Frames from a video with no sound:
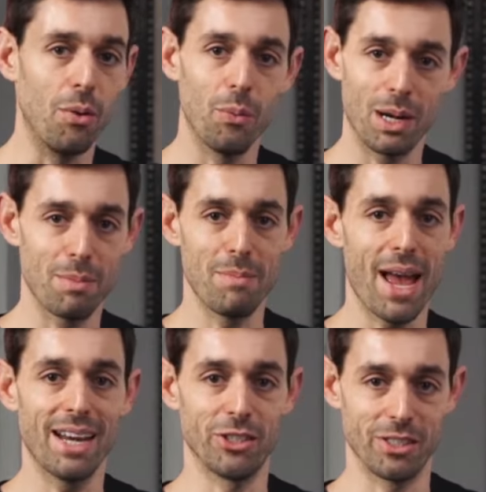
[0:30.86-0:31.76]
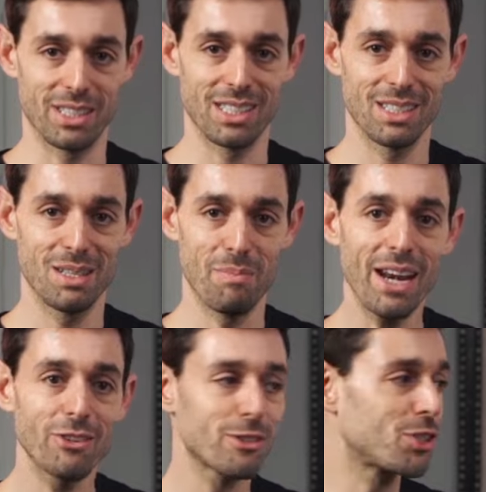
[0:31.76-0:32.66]
don't want to be managers.
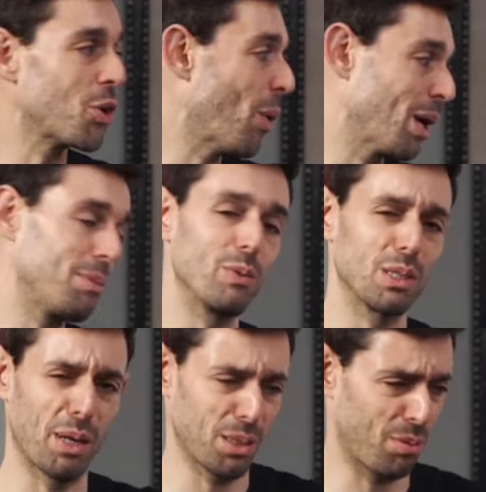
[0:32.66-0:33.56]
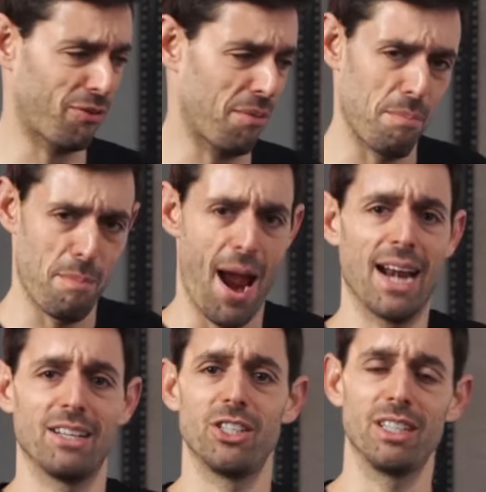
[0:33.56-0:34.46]
Managers don't want to be responsible for
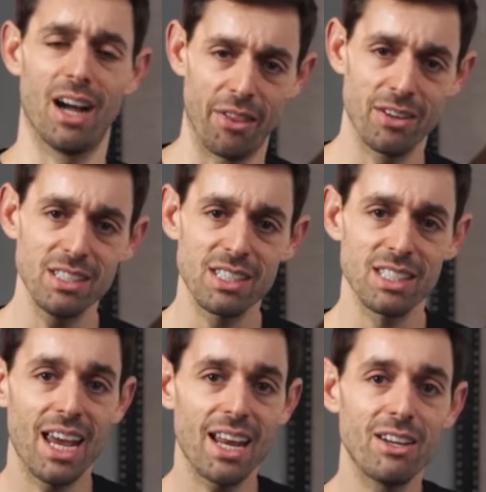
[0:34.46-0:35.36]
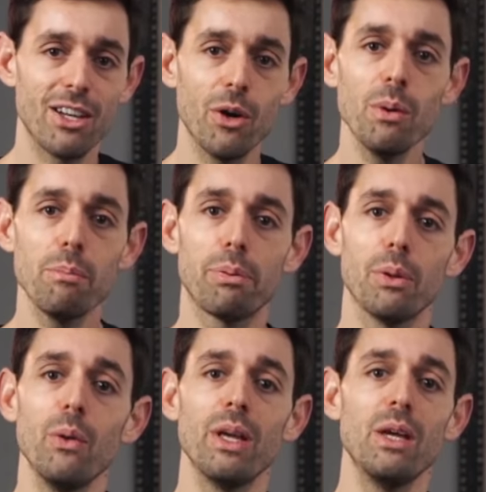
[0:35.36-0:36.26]
managing others, and no
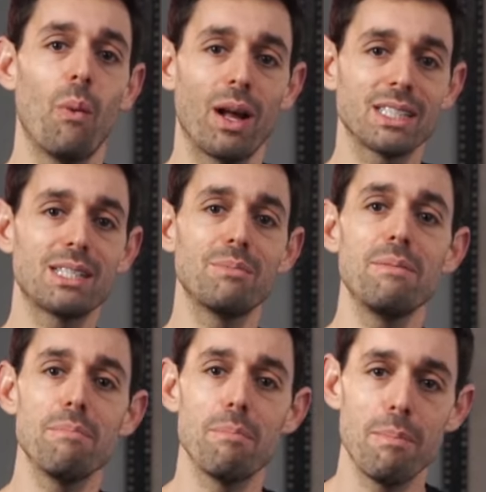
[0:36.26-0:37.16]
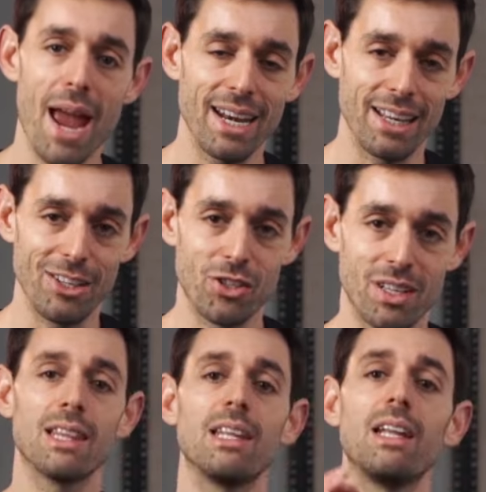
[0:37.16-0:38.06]
employee wants to be managed.
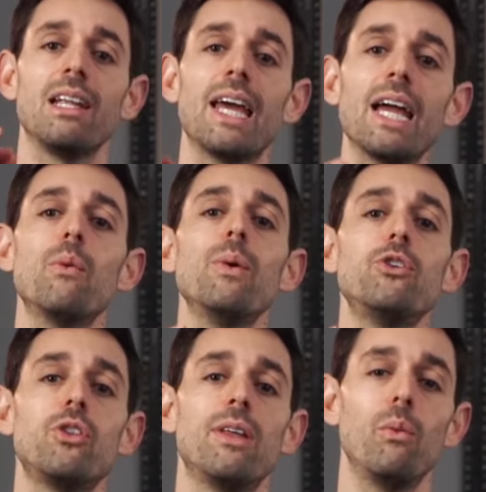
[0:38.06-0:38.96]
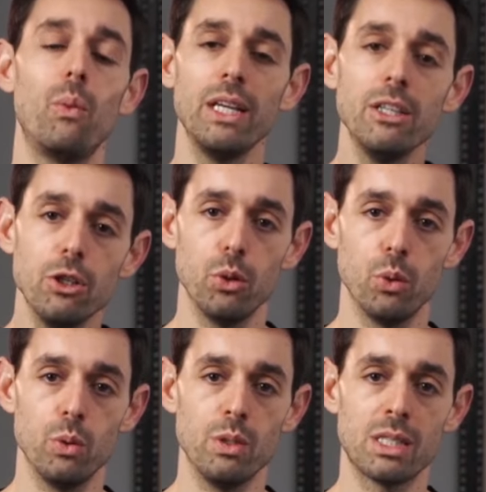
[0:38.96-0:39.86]
The language that we
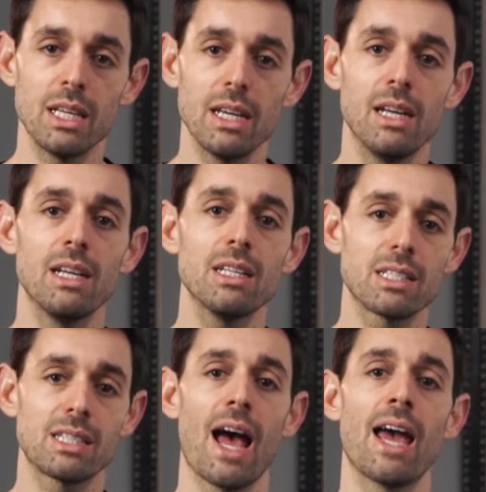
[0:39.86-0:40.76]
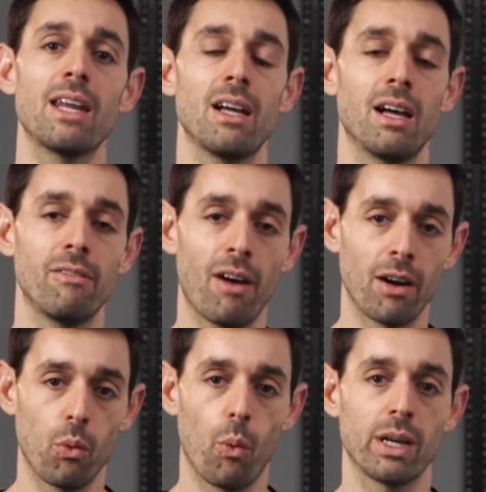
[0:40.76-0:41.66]
use inside of
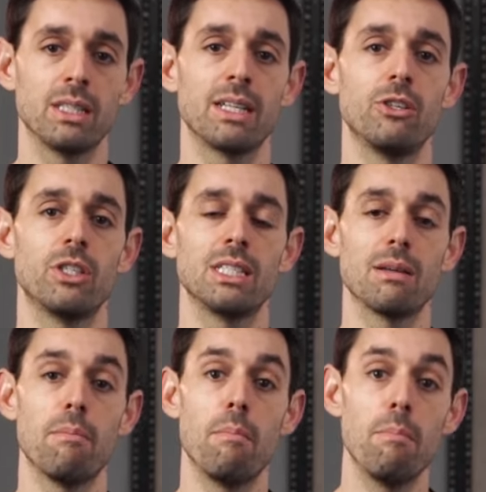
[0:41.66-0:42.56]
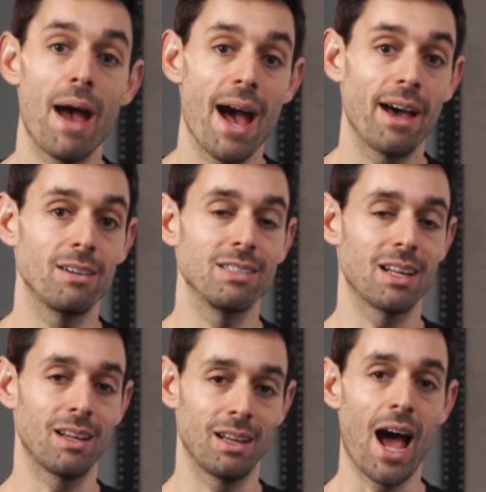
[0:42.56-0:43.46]
our organizations matters
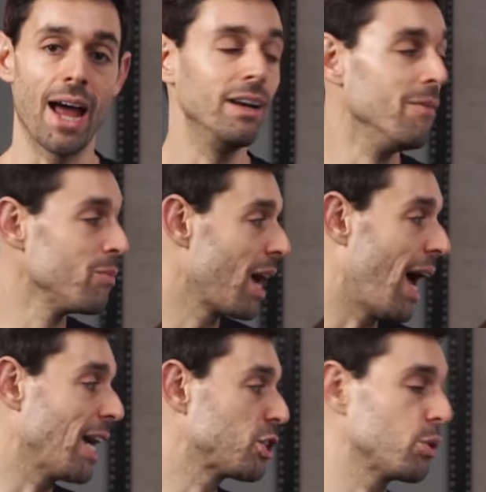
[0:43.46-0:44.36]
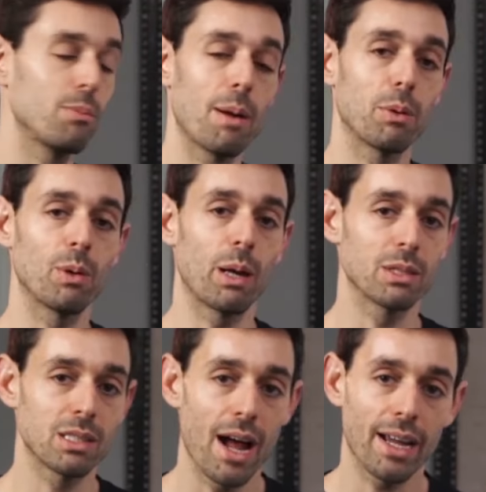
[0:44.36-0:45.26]
a lot. I actually remember when I
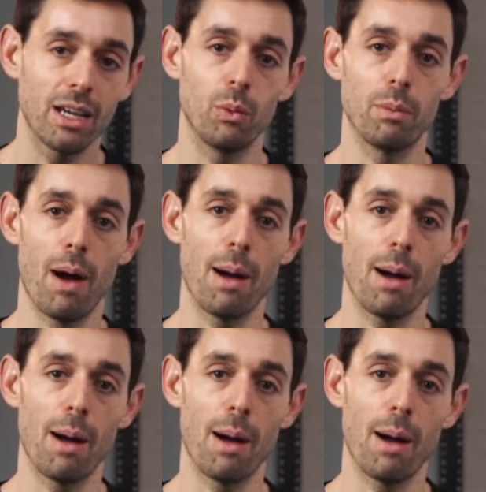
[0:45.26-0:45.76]
was talking with